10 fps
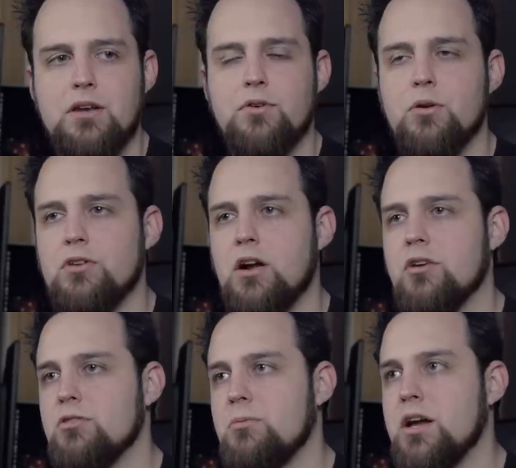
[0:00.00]
headphones, and
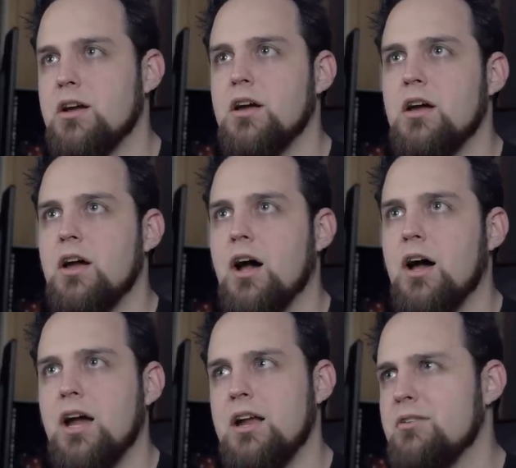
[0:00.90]
also my
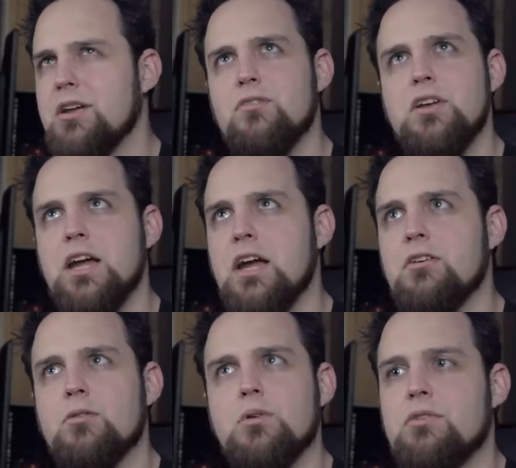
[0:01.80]
uh, A
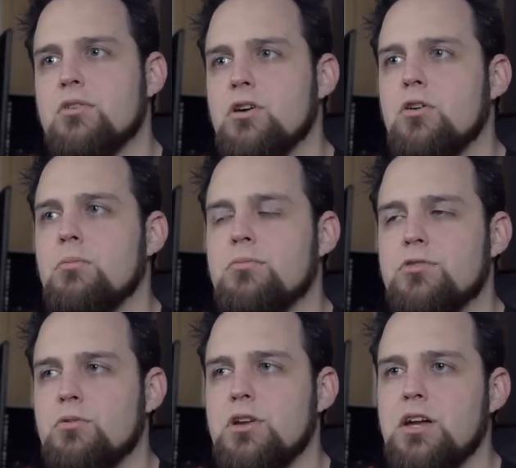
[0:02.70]
seventy-eight or whatever ohm
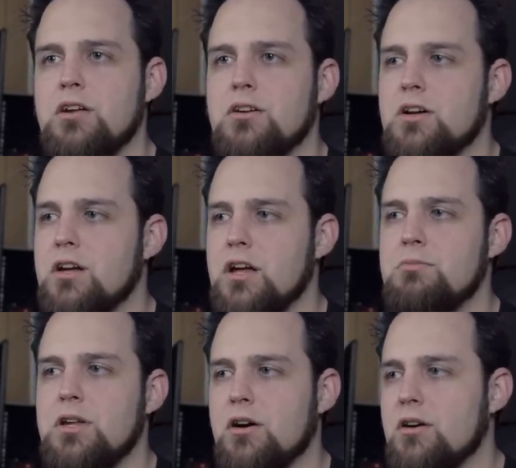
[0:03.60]
Sony
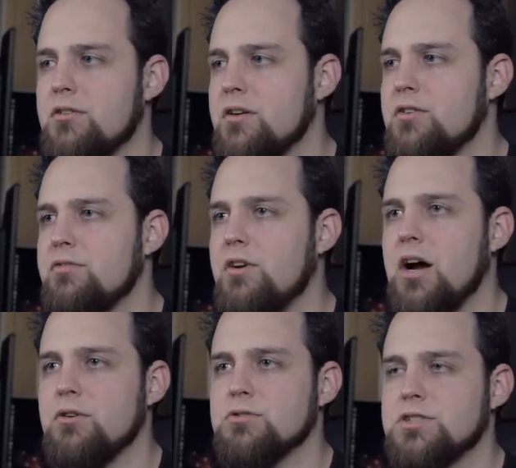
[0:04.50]
M D R
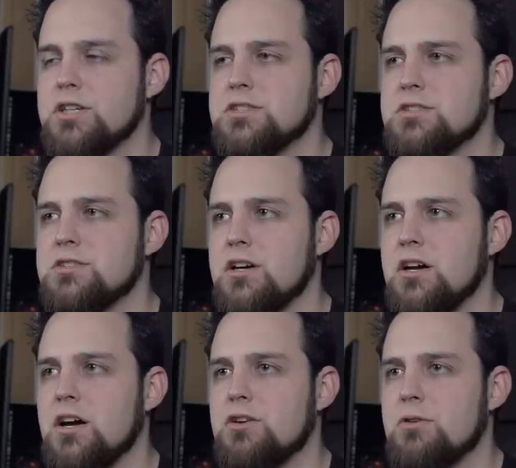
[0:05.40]
seventy-five oh six.
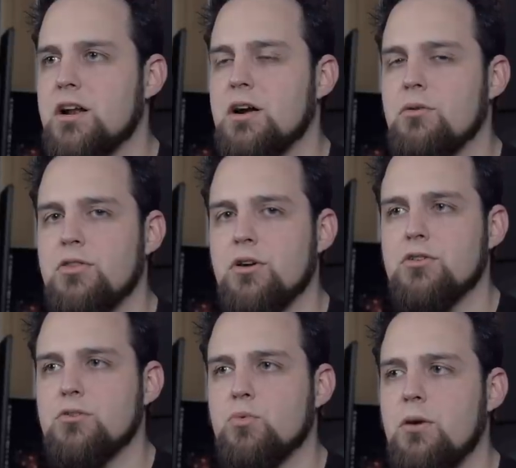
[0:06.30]
Uh, I tried it out with
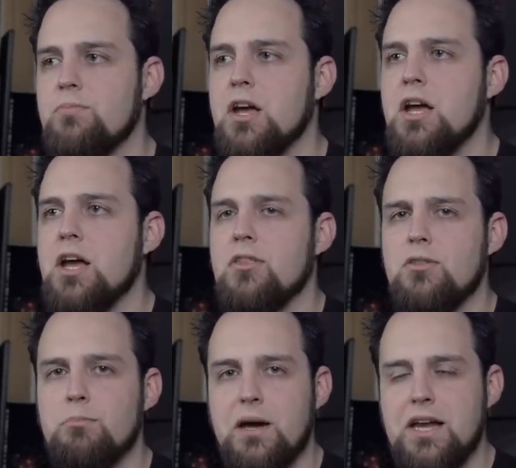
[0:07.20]
those as well.
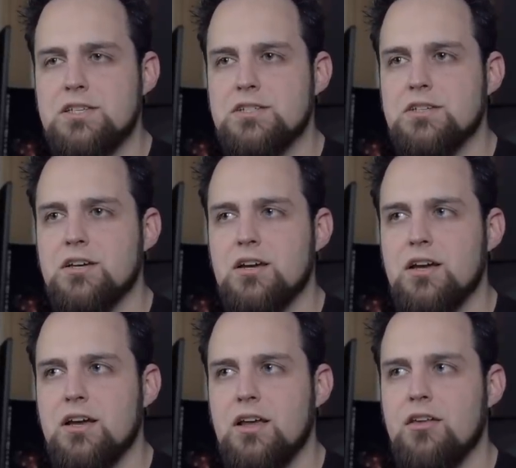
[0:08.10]
The bass
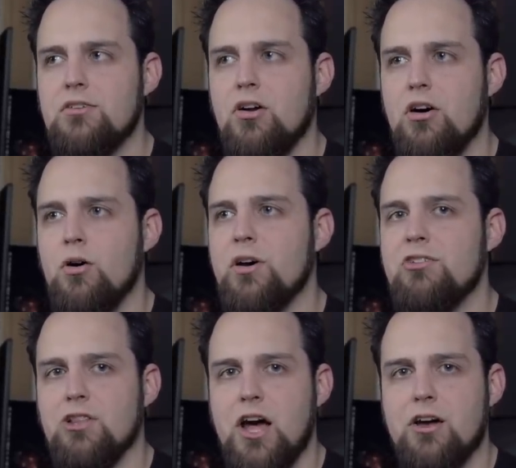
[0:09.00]
is
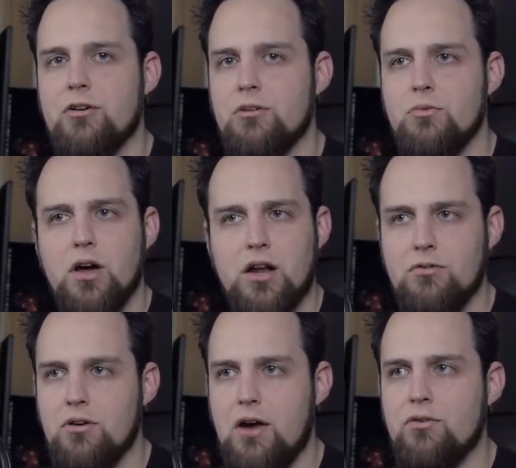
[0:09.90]
always louder out
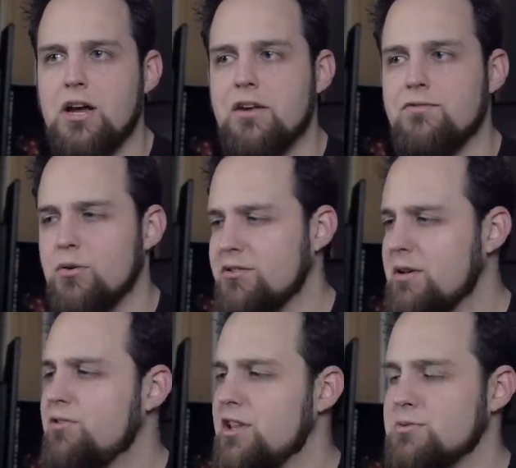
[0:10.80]
of every headphone
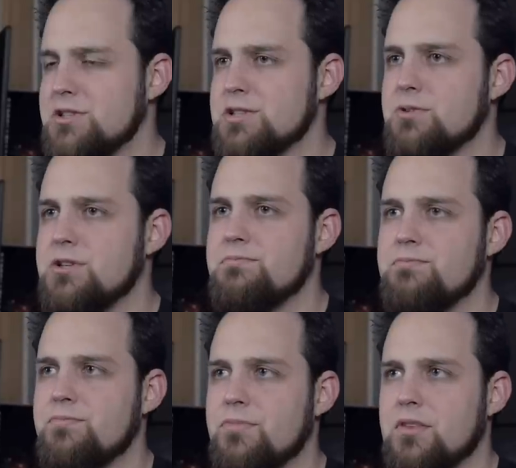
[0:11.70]
except for this one. This one